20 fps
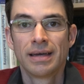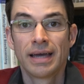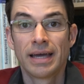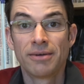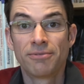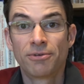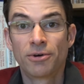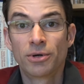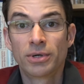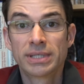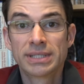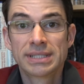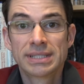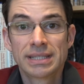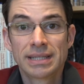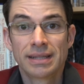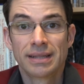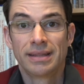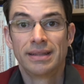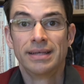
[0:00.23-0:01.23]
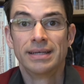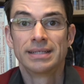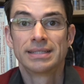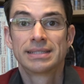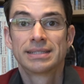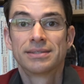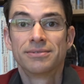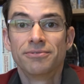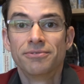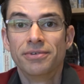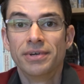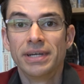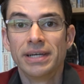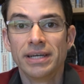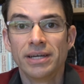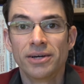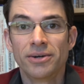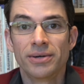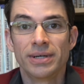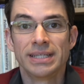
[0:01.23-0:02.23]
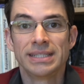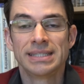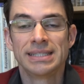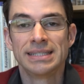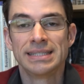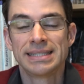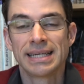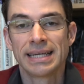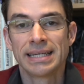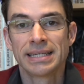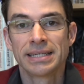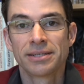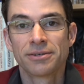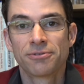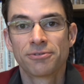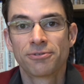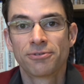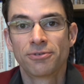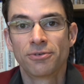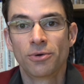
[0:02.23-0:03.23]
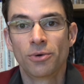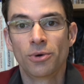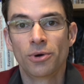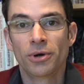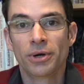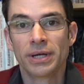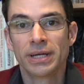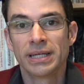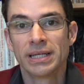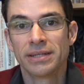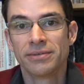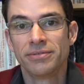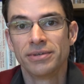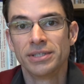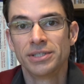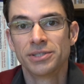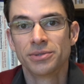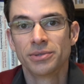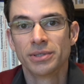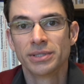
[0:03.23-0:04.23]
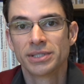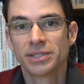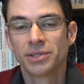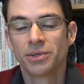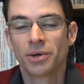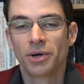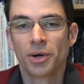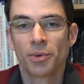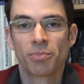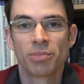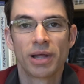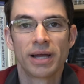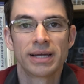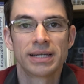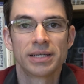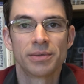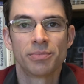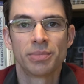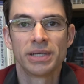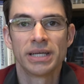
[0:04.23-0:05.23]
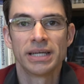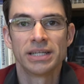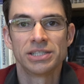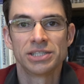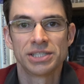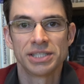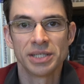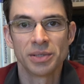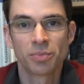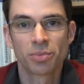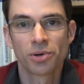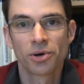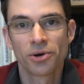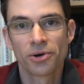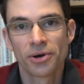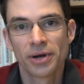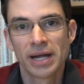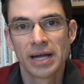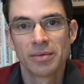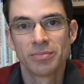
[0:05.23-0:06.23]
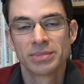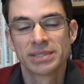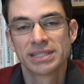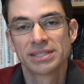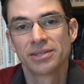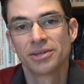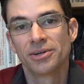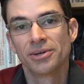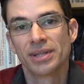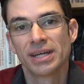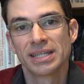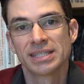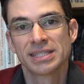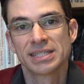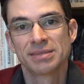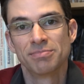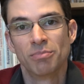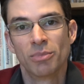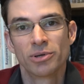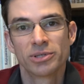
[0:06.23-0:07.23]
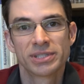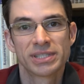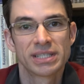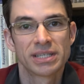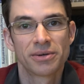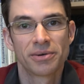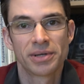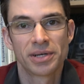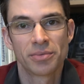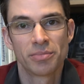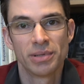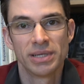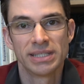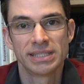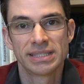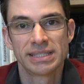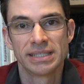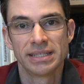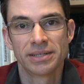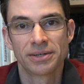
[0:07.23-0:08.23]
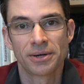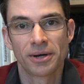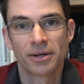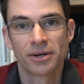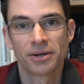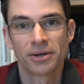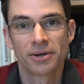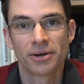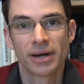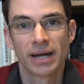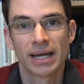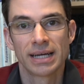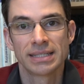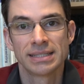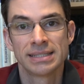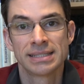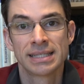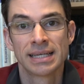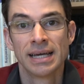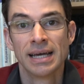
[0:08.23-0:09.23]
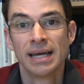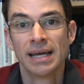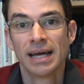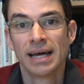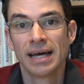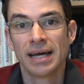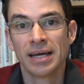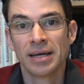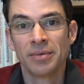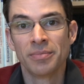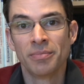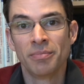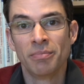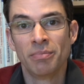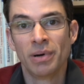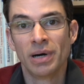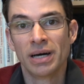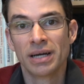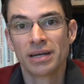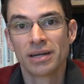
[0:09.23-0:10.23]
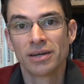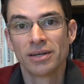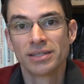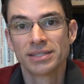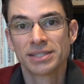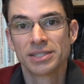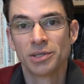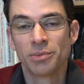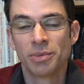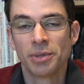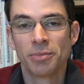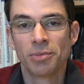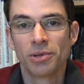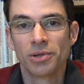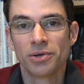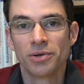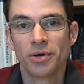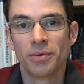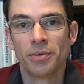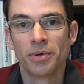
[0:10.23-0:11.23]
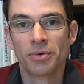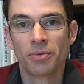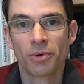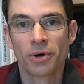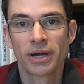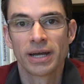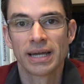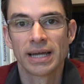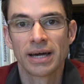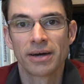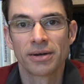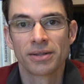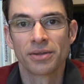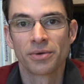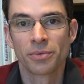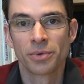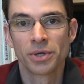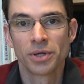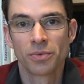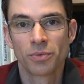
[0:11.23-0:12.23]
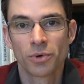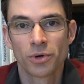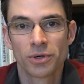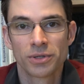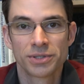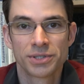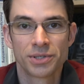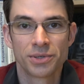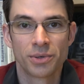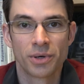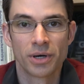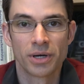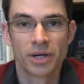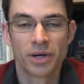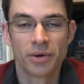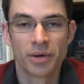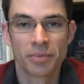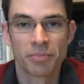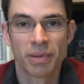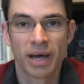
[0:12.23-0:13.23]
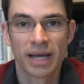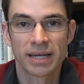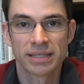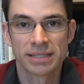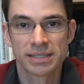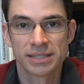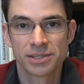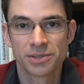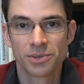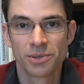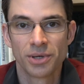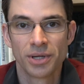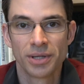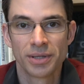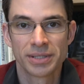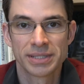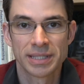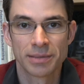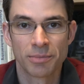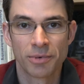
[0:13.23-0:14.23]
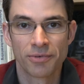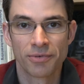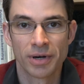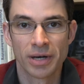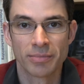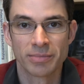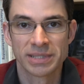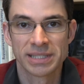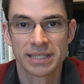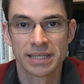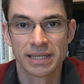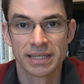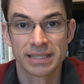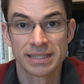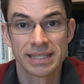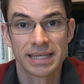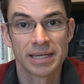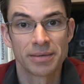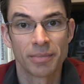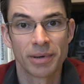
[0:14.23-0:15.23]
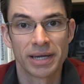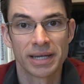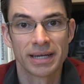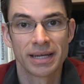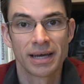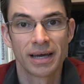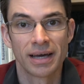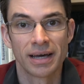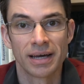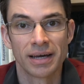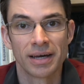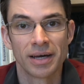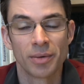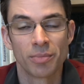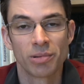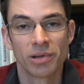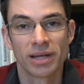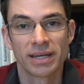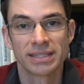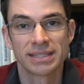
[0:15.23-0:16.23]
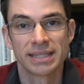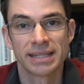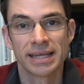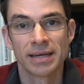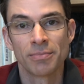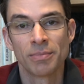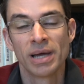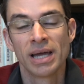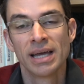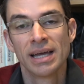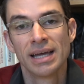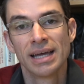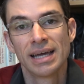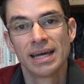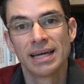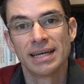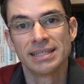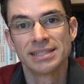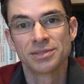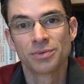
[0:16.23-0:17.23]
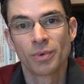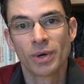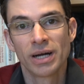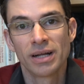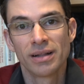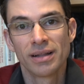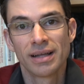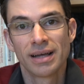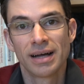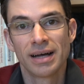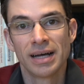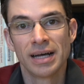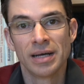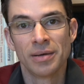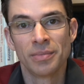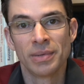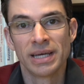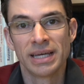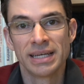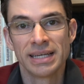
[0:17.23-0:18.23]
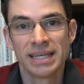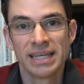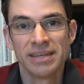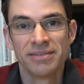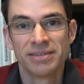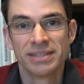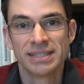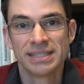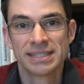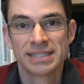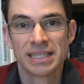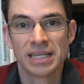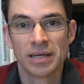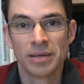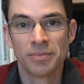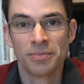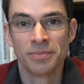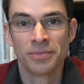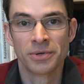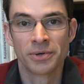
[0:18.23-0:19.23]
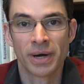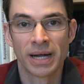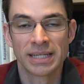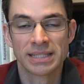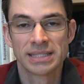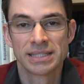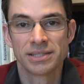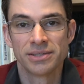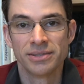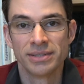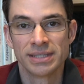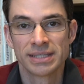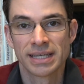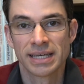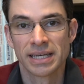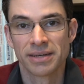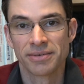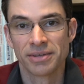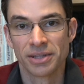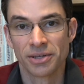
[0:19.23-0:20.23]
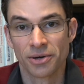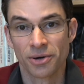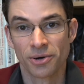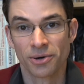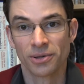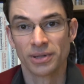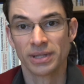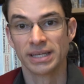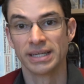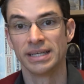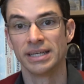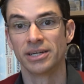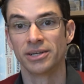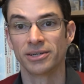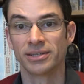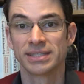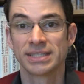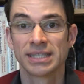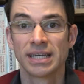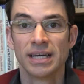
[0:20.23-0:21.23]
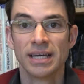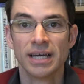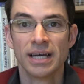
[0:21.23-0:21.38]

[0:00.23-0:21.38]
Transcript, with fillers: Hey folks, this video is intended for individuals who are applying to PhD programs, so that's mostly going to be senior undergrads, um, but also people who have been working out in the real world who are going back to school. Some of what I'm going to say might uh, apply to them as well, um, and even some grad students kind of in their early years